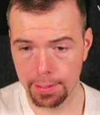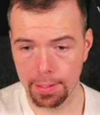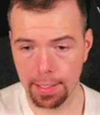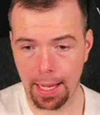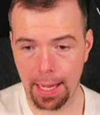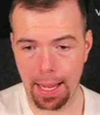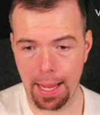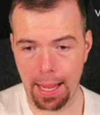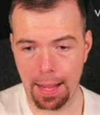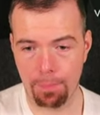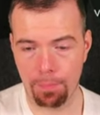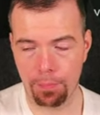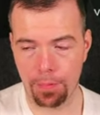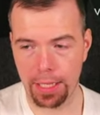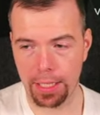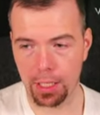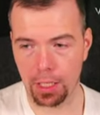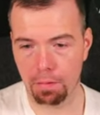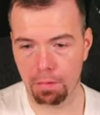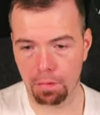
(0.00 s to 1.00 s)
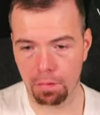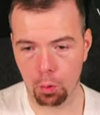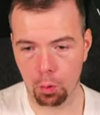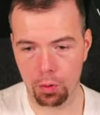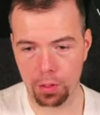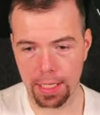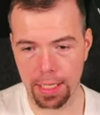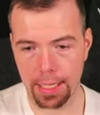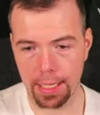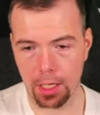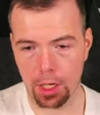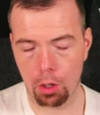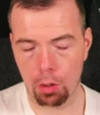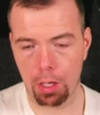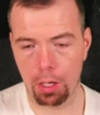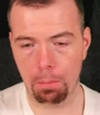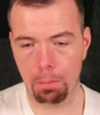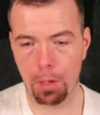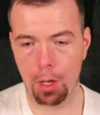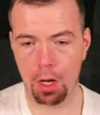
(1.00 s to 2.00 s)
Then you got Fraudinho
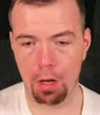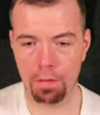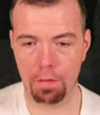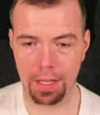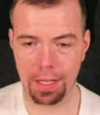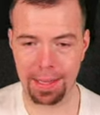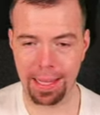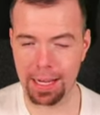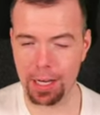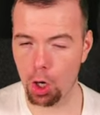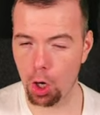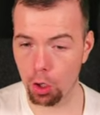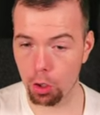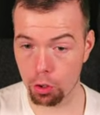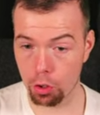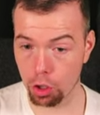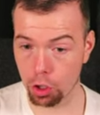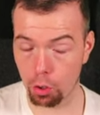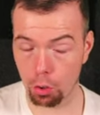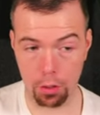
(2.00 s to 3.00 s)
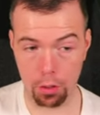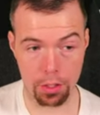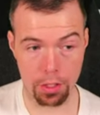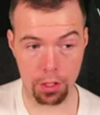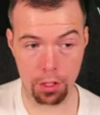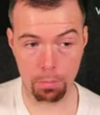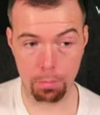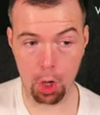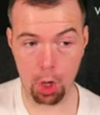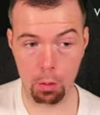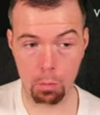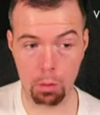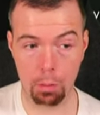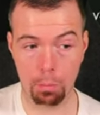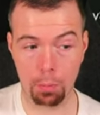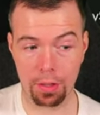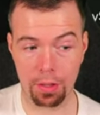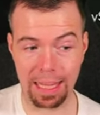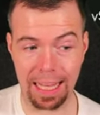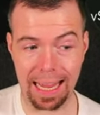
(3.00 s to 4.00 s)
and Murphy. They're 900 coins at the moment,
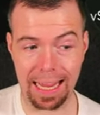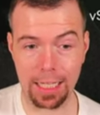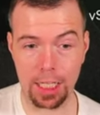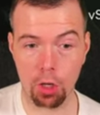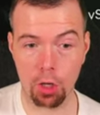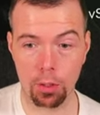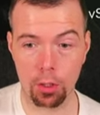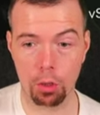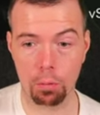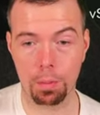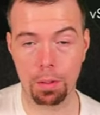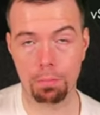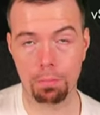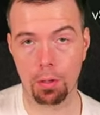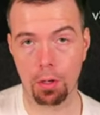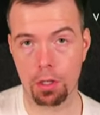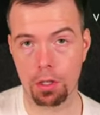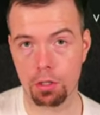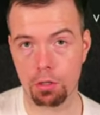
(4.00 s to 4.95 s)
but they're going up in price.